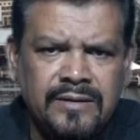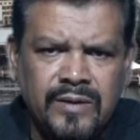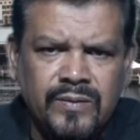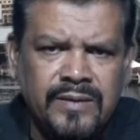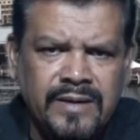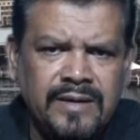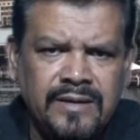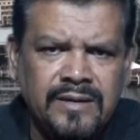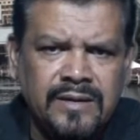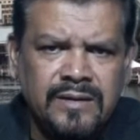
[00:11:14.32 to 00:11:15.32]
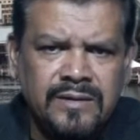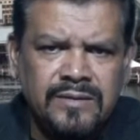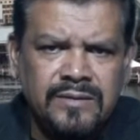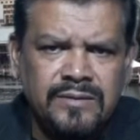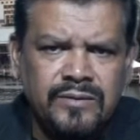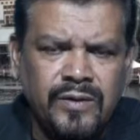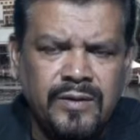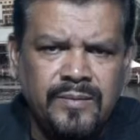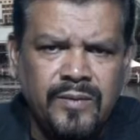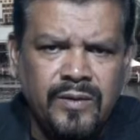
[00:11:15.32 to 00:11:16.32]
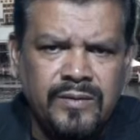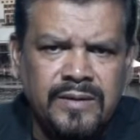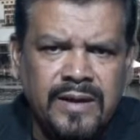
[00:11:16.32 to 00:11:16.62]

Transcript: don't need a storyboard.